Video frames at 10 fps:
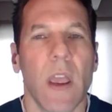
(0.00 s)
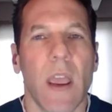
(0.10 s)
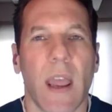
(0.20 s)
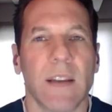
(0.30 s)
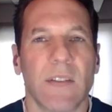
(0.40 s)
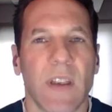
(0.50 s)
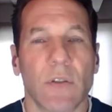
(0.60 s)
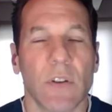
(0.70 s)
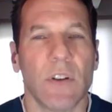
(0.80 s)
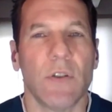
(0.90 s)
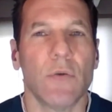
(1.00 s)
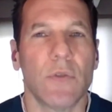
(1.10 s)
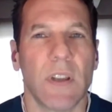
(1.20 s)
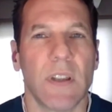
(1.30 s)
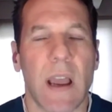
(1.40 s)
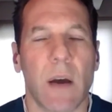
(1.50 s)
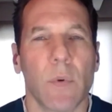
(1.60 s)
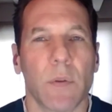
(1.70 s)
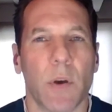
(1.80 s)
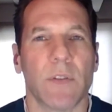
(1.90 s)
and essentially you sit down
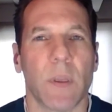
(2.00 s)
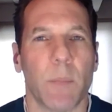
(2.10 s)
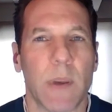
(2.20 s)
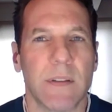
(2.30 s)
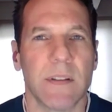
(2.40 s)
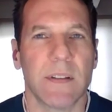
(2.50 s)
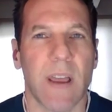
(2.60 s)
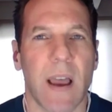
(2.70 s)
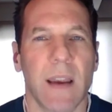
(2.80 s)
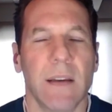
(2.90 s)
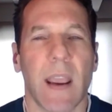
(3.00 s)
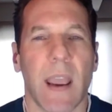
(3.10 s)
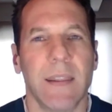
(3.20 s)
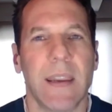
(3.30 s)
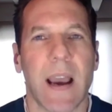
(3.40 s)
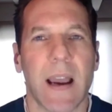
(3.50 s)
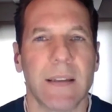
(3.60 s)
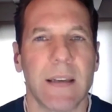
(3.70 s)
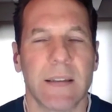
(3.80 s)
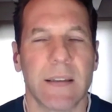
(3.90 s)
with both the business side and the
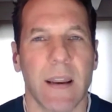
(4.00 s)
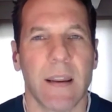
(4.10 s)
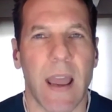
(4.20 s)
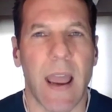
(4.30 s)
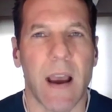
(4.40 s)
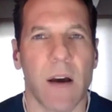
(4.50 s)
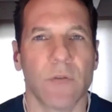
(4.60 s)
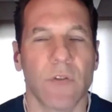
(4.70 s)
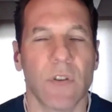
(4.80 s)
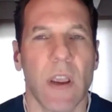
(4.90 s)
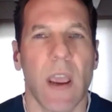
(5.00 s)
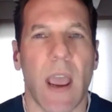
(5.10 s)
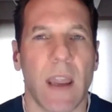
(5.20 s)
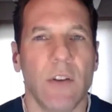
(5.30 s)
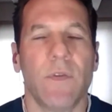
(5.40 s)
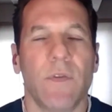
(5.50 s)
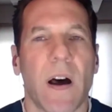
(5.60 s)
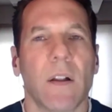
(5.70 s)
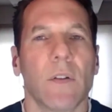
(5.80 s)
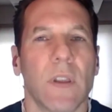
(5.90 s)
IT side of the house, and you
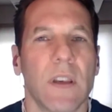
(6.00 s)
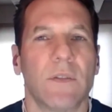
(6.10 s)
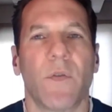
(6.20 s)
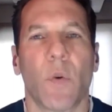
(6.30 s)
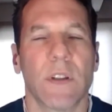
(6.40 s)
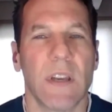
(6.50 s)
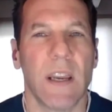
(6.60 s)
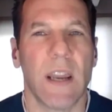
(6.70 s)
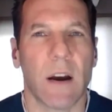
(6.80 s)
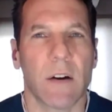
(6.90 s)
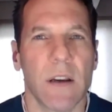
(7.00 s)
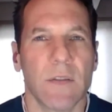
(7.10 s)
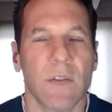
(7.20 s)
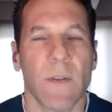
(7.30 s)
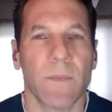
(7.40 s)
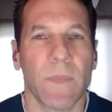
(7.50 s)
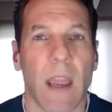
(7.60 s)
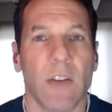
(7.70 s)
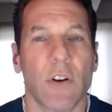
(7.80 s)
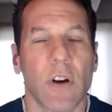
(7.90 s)
follow these 14 areas,
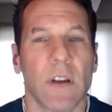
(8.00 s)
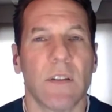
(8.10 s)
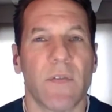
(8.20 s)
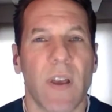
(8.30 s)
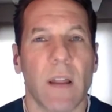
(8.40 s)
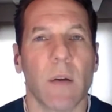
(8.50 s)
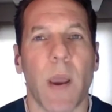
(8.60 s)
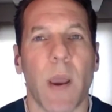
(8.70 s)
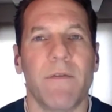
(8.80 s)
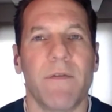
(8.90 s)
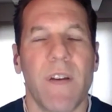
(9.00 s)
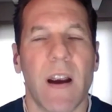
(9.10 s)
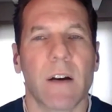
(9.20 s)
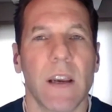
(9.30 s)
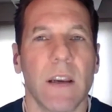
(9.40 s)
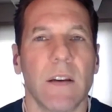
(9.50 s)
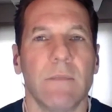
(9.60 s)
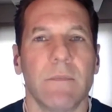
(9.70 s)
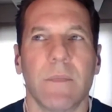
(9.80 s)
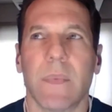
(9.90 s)
and you're going to develop a very
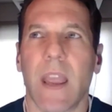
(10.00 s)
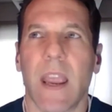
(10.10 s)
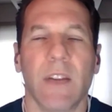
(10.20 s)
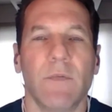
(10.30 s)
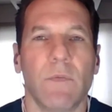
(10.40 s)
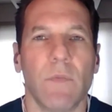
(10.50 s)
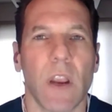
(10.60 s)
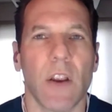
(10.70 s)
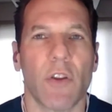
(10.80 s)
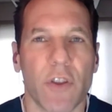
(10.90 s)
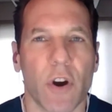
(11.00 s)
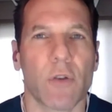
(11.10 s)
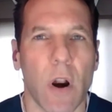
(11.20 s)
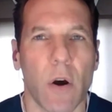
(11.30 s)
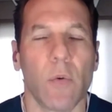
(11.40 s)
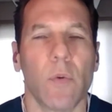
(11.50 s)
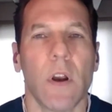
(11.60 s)
thorough